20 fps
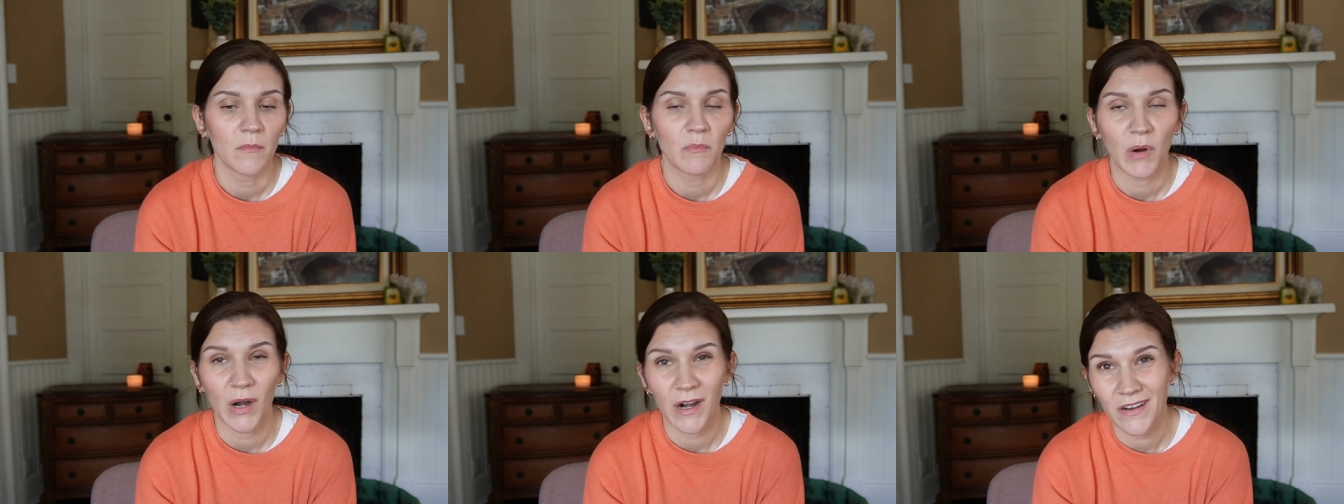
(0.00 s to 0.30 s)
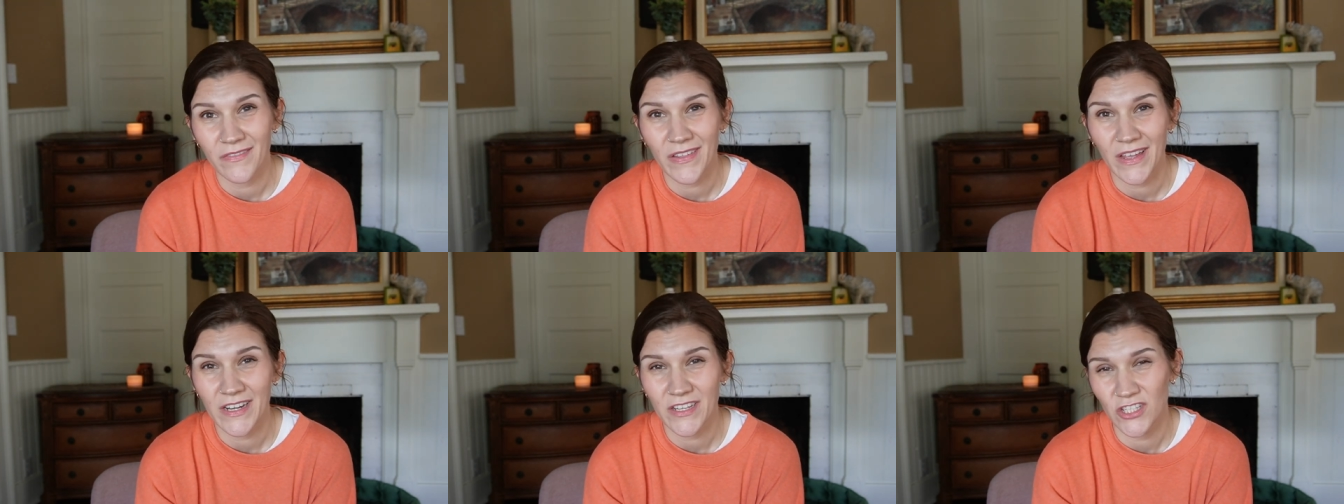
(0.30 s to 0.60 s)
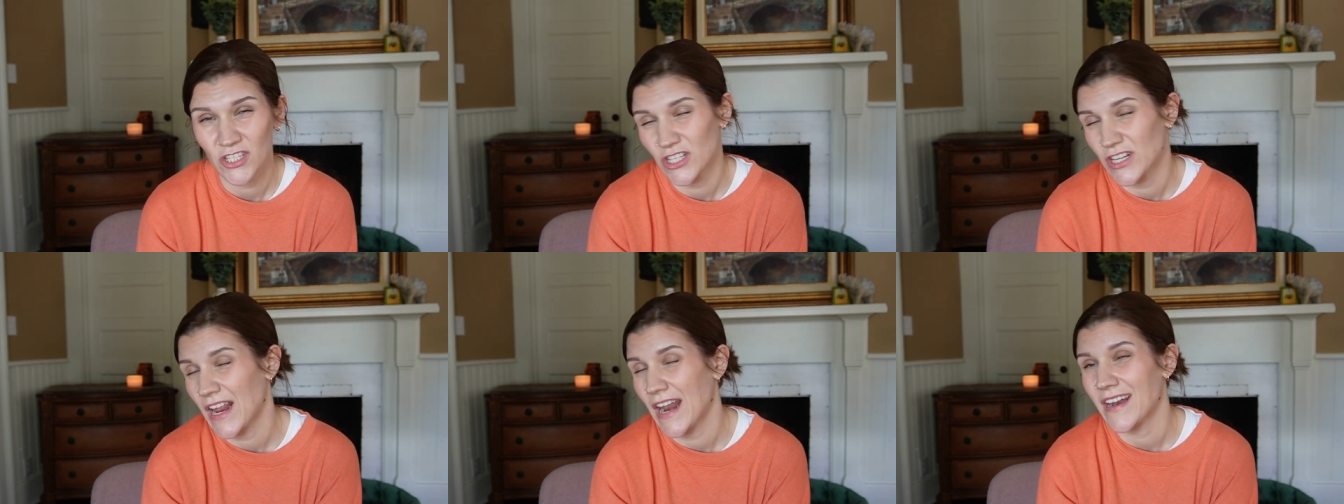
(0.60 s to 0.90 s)
Part of that is
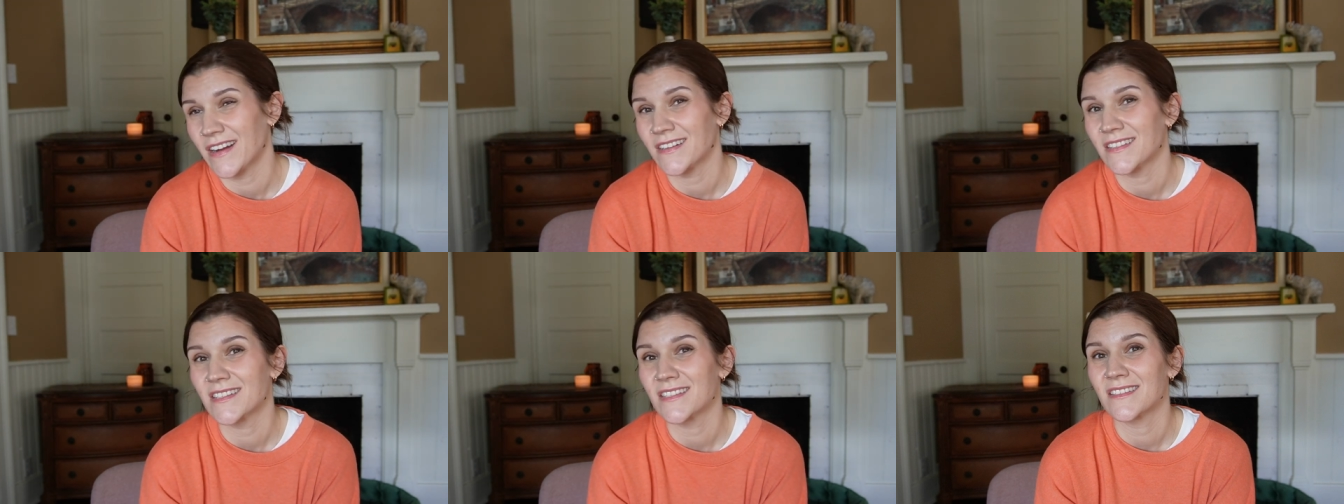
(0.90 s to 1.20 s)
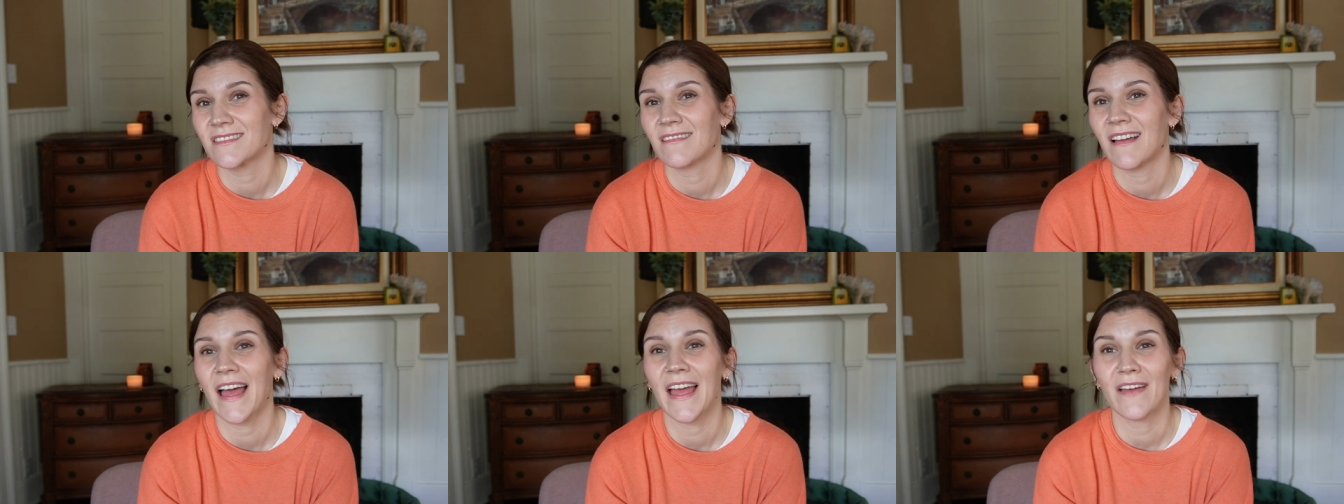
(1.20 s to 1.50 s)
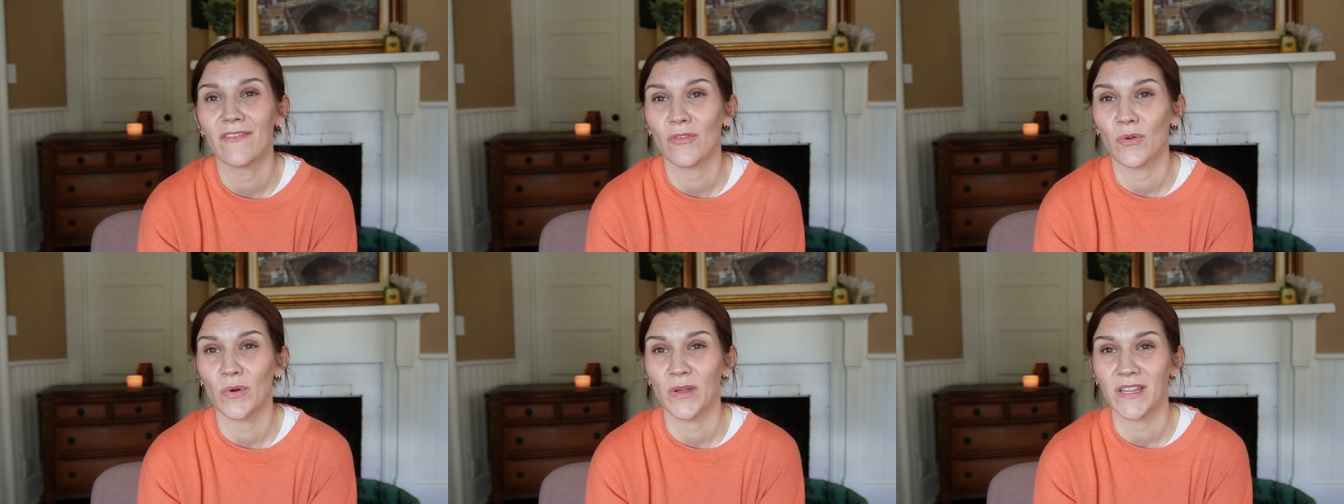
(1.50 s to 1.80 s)
genetics. I
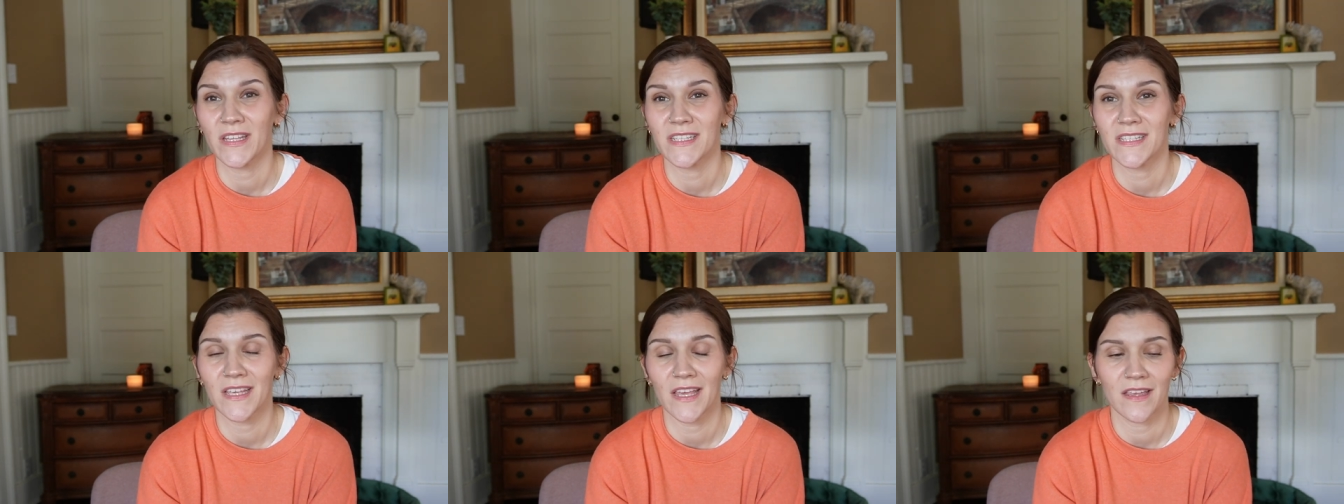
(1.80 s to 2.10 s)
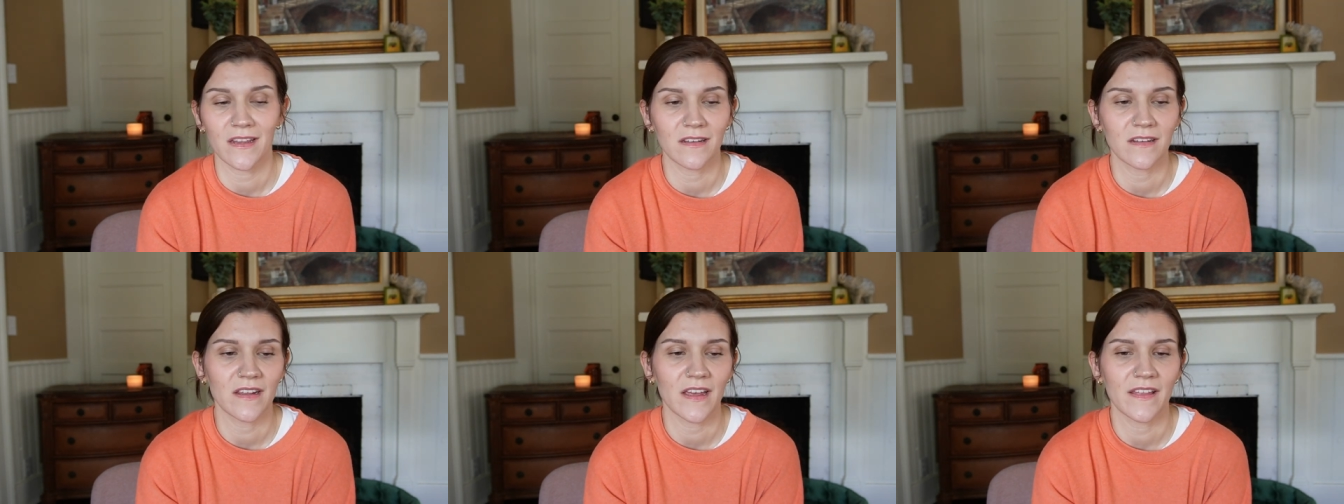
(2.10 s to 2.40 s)
have oily skin,